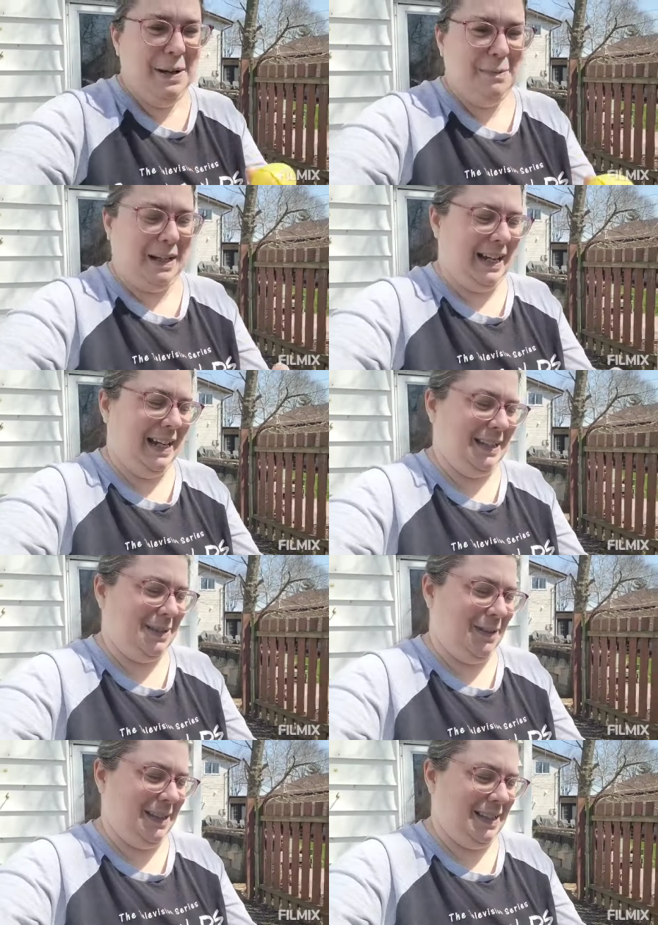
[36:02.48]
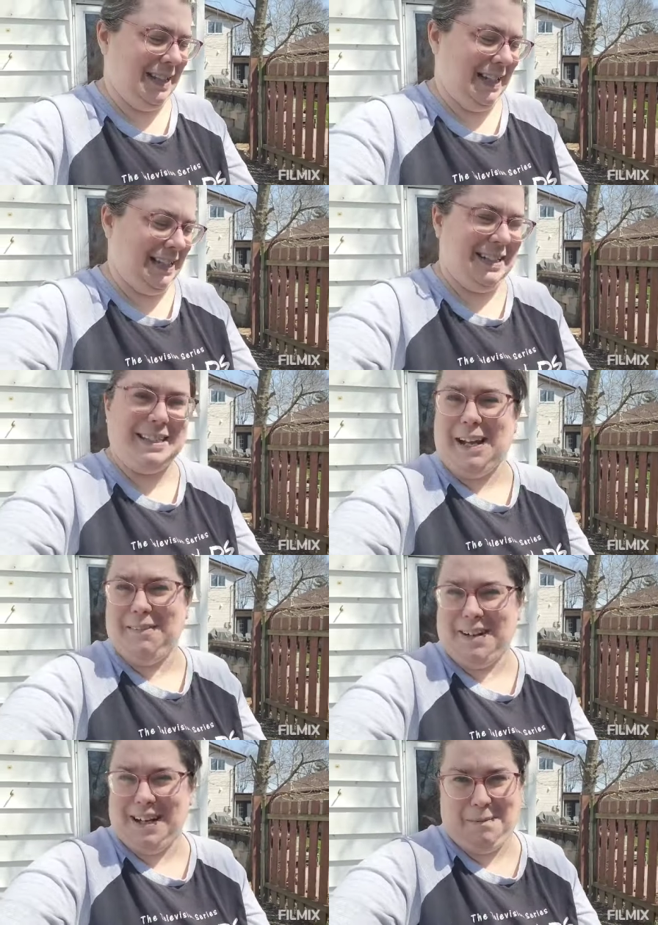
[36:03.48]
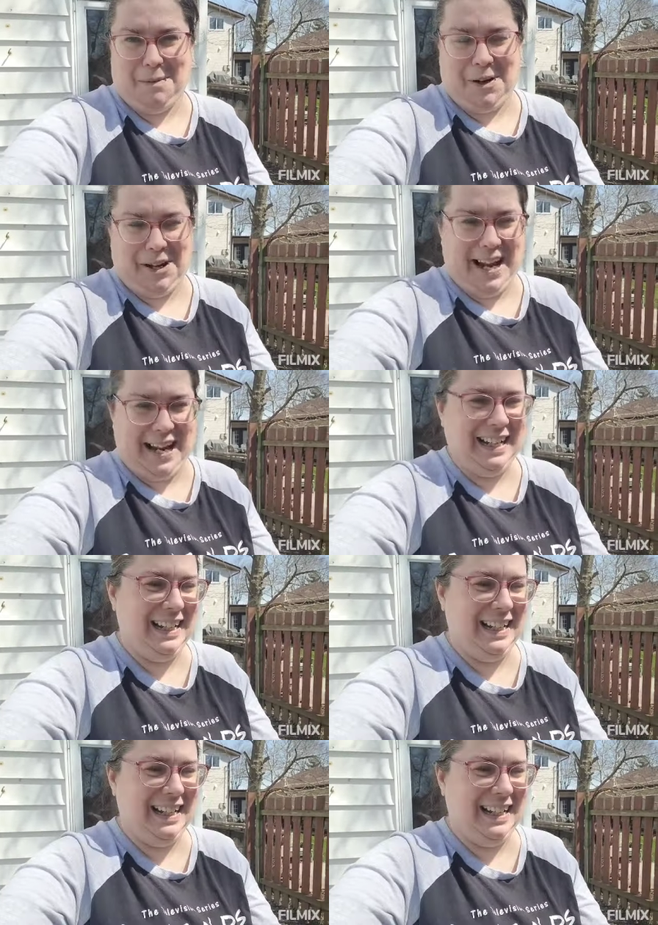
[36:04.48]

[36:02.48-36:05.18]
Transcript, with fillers: because once it's discovered in the morning,